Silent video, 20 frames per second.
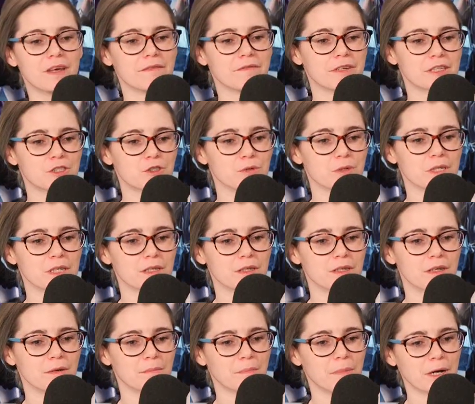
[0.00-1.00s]
that
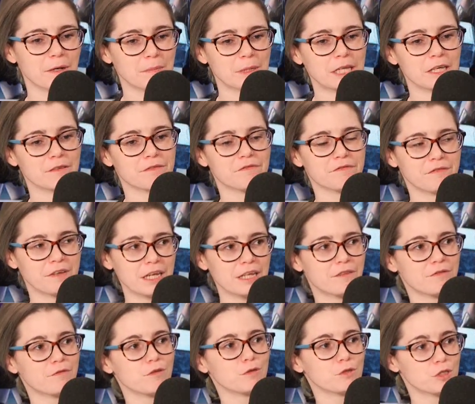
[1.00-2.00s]
victory by being
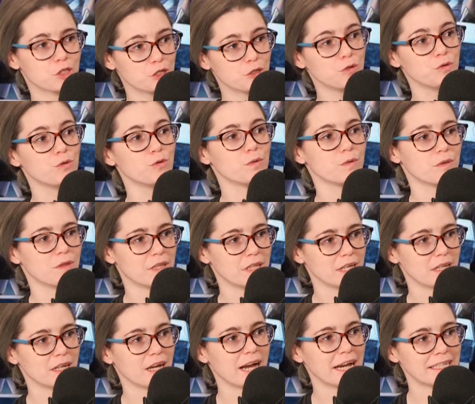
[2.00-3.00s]
faithful to
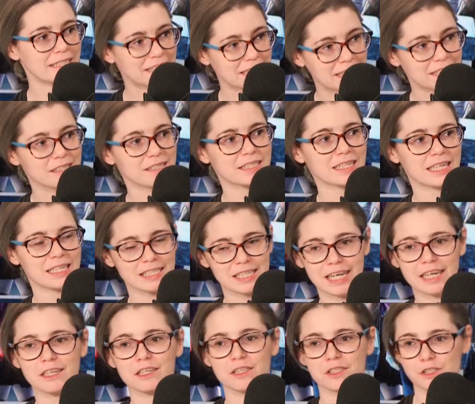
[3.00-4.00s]
the ideas Absolutely.
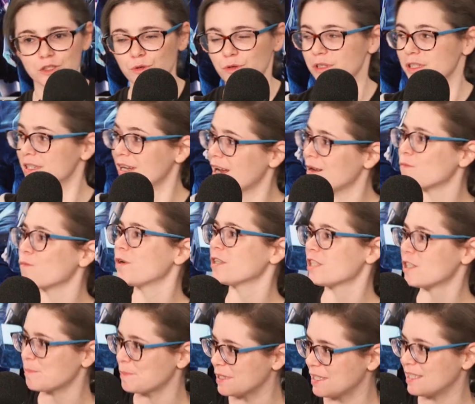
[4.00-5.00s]
contained in the source, not yep. one
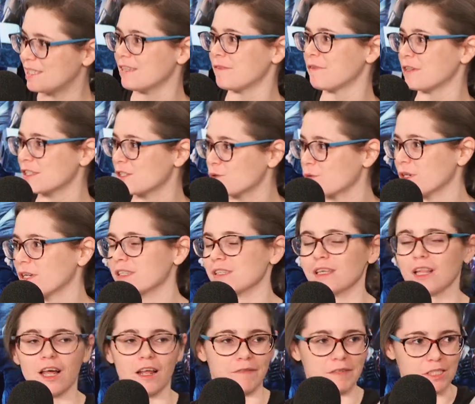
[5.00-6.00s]
specific story, because
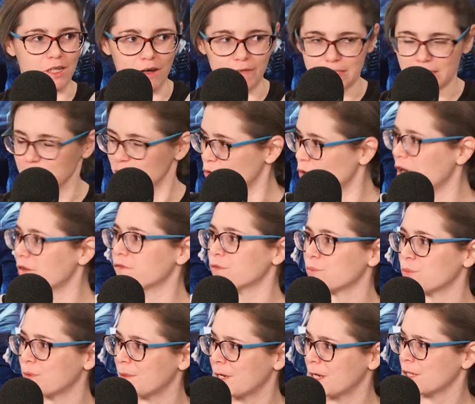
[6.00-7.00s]
a lot of it's obviously drawn from
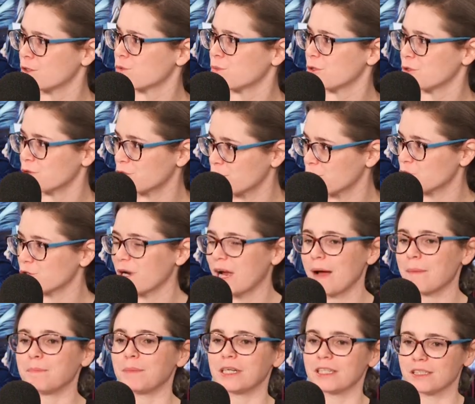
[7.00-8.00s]
Brubaker's right. Winter Soldier yeah.
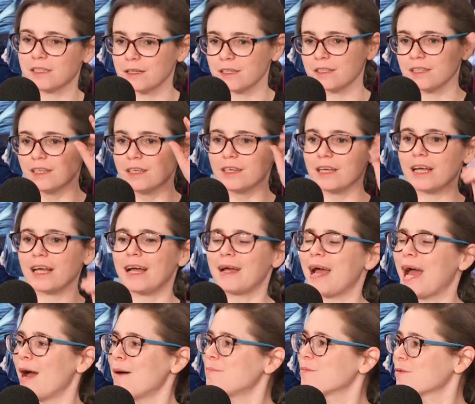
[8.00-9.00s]
app, but it's a
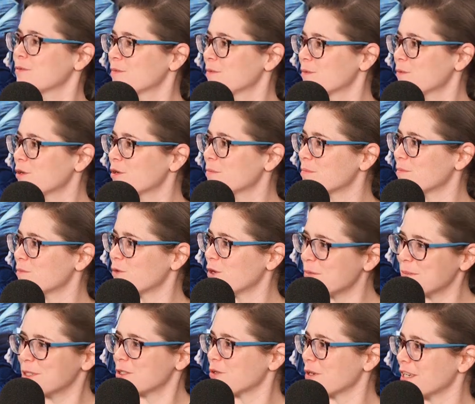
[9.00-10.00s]
app. App? What
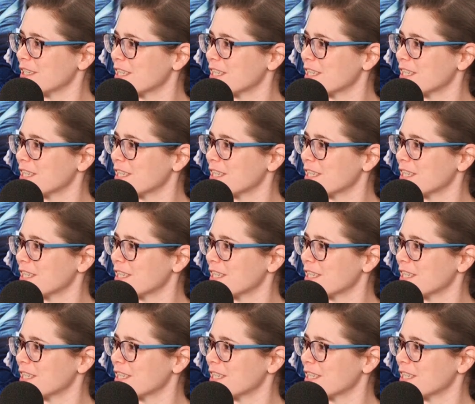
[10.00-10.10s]
am I trying